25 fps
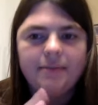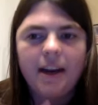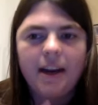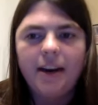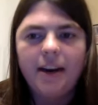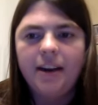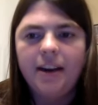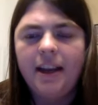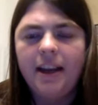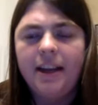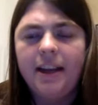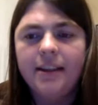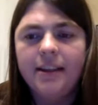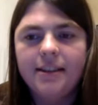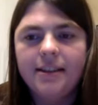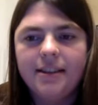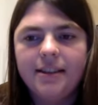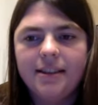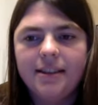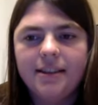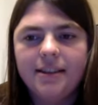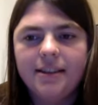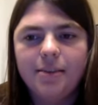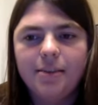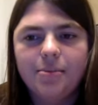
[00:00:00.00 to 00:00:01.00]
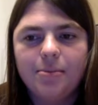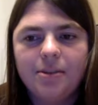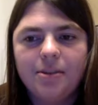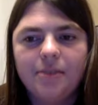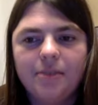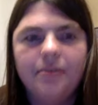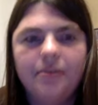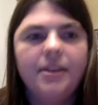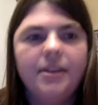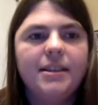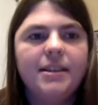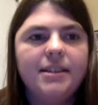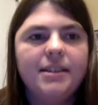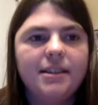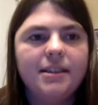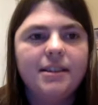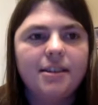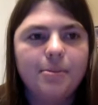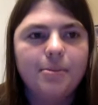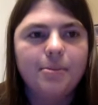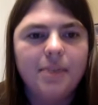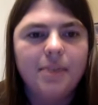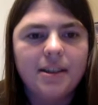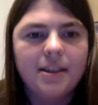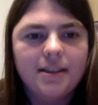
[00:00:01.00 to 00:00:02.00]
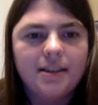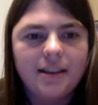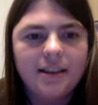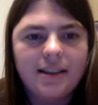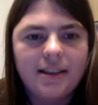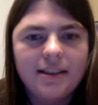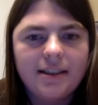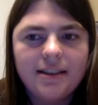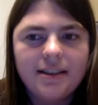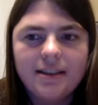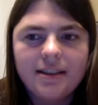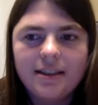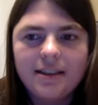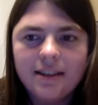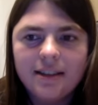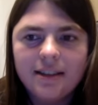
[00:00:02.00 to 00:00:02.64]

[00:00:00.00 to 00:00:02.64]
varying systems of racism exist?